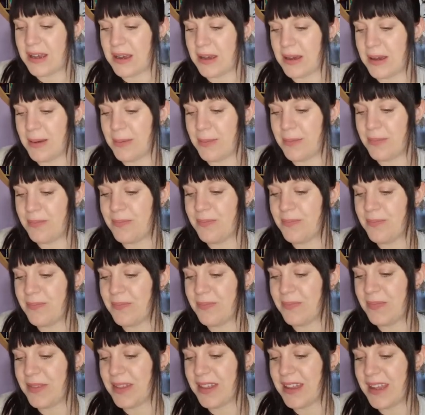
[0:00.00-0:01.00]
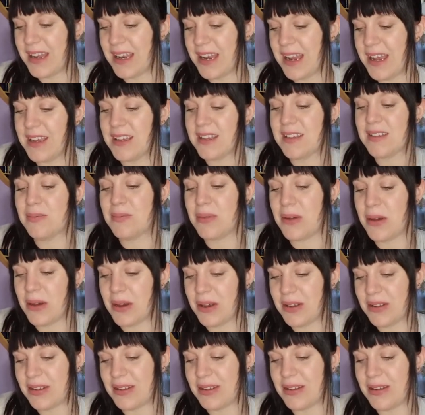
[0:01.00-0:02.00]
The next
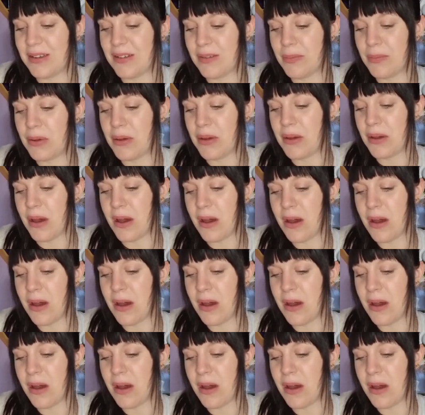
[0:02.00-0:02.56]
person has put,